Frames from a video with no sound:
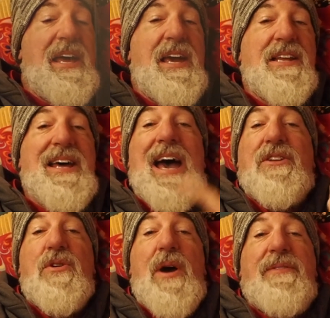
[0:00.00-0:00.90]
And I
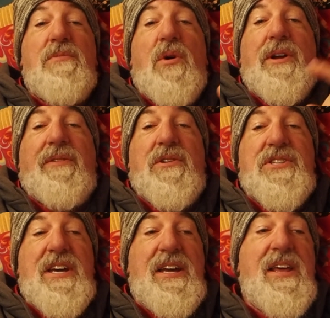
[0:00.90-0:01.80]
do have a morning
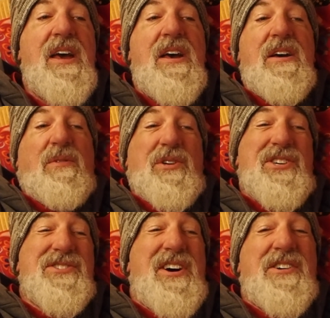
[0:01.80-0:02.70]
routine, which
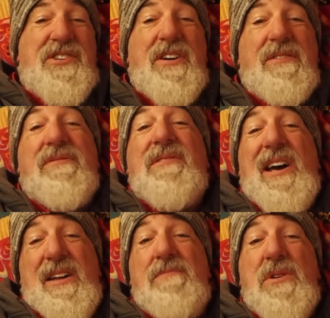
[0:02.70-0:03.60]
is also
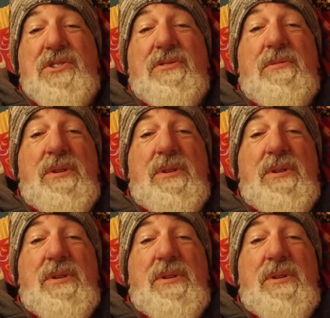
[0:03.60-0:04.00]
kind of miserable.